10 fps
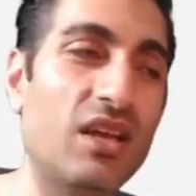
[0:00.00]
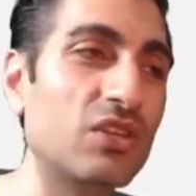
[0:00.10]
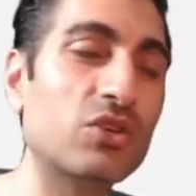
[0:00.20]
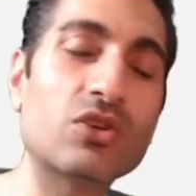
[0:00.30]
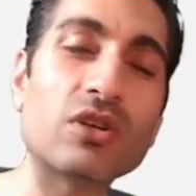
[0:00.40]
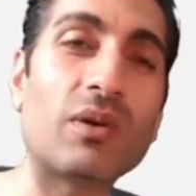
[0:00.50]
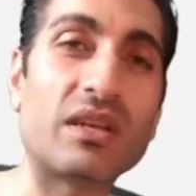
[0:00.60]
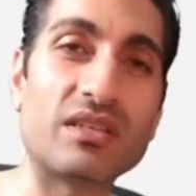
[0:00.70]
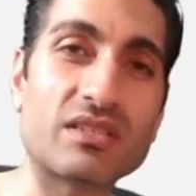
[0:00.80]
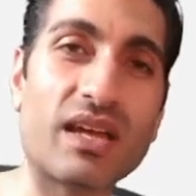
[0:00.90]
You've got to
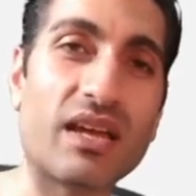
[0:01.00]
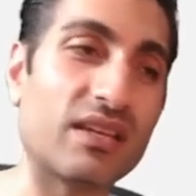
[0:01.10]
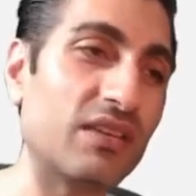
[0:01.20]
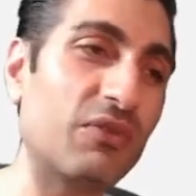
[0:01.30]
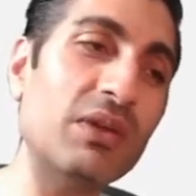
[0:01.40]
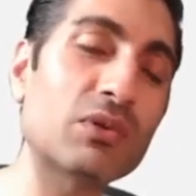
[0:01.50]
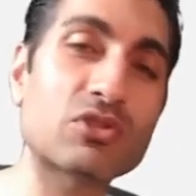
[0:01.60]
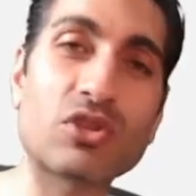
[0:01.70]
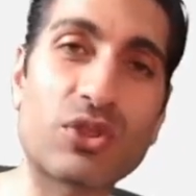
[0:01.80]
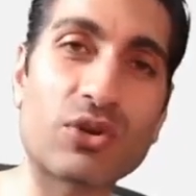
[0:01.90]
understand, if he wants
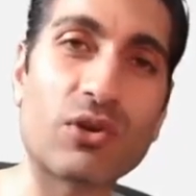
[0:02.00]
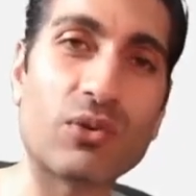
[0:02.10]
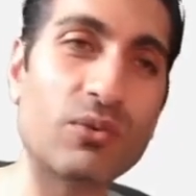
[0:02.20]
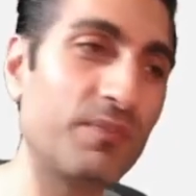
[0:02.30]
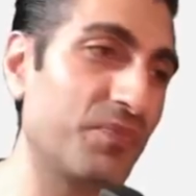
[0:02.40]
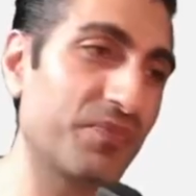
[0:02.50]
to throw,